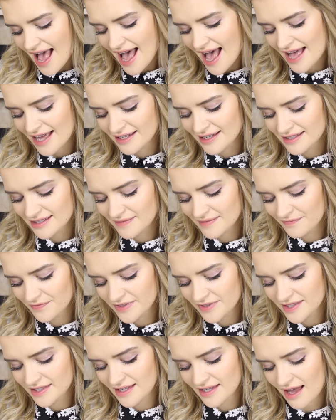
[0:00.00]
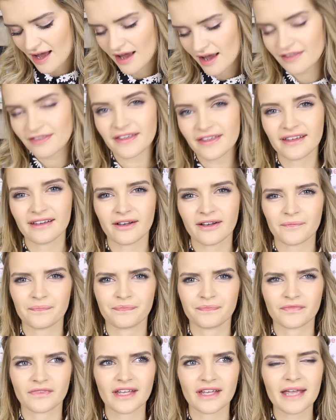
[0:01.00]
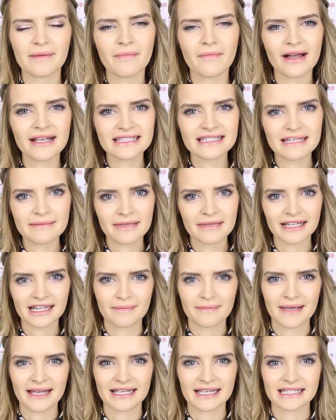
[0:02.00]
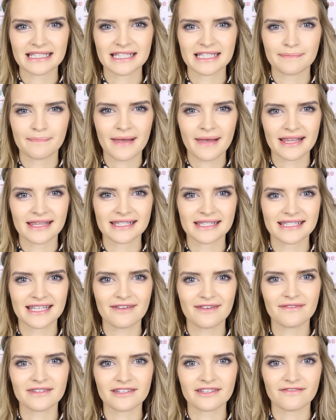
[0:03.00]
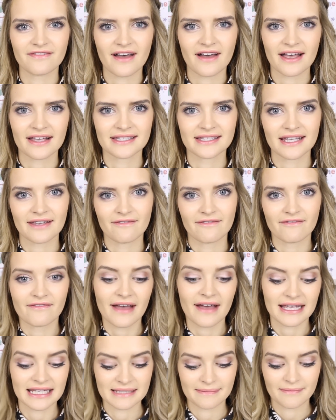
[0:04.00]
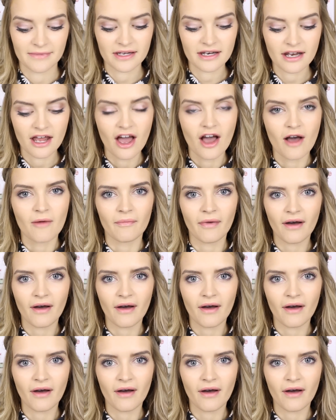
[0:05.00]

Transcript: And yeah, I think it might seem a little bit expensive as a first investment,